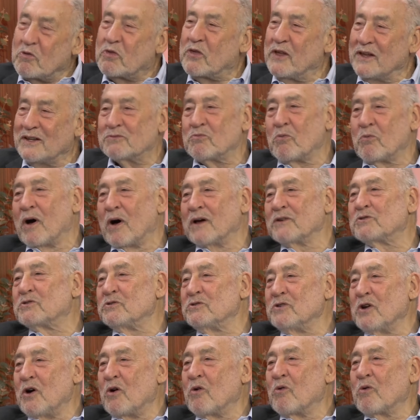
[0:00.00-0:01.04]
things one
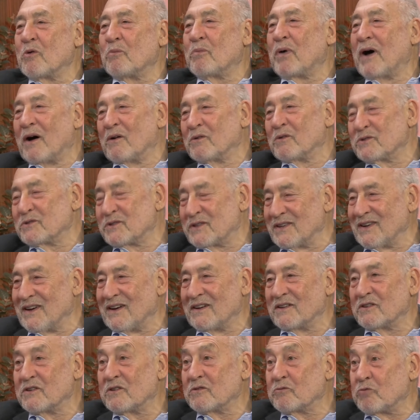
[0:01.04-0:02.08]
should know about
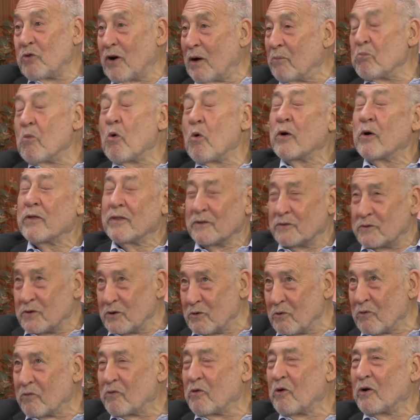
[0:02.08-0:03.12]
Trump, more than
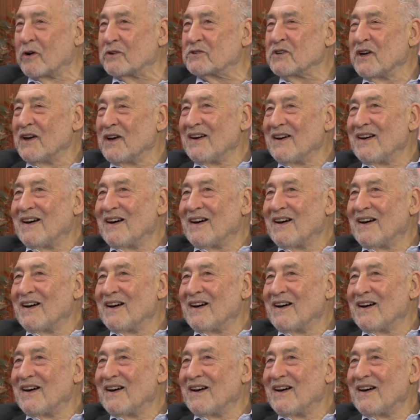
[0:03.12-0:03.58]
two, of course.